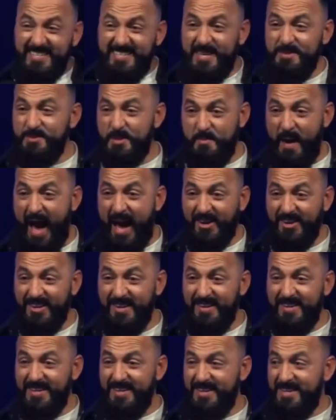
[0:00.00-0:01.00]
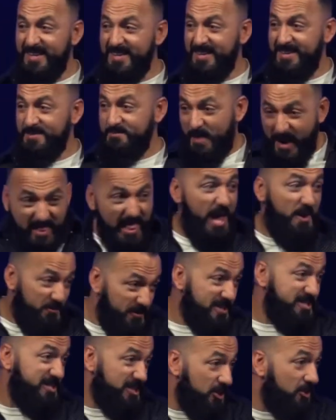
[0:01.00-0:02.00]
seem to matter. My life
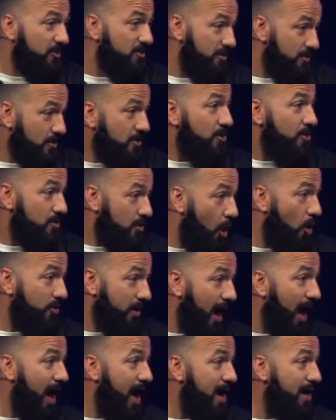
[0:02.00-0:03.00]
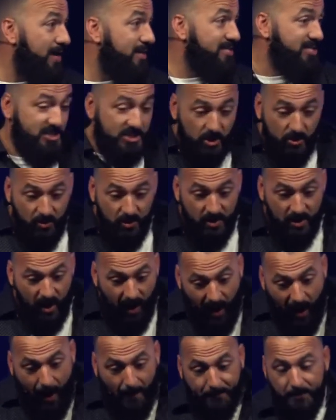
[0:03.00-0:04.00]
is still Okay, it's still
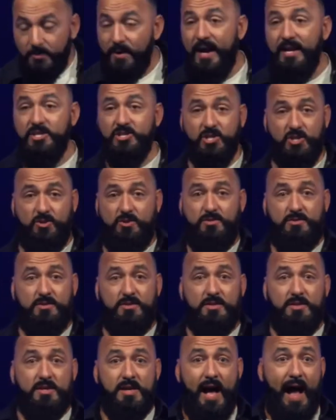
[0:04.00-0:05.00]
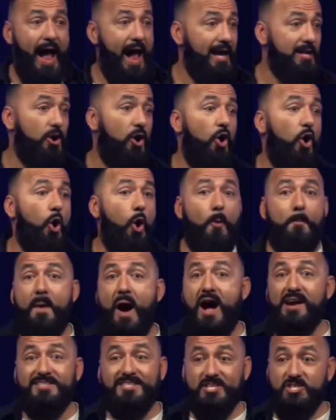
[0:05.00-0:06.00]
operational. I ate a whole
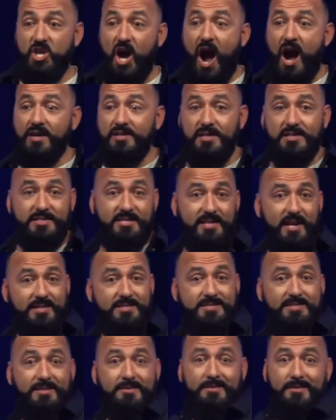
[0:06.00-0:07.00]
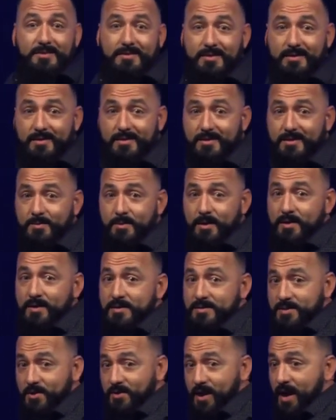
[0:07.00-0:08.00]
box of chocolates and I still look good. Come on,
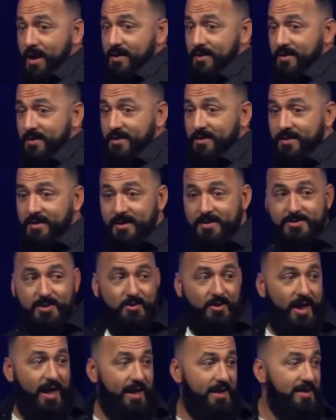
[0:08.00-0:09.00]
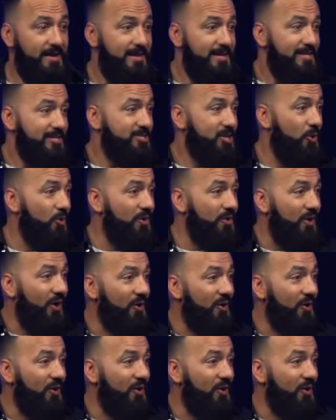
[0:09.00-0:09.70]
it's okay. It's okay. So we,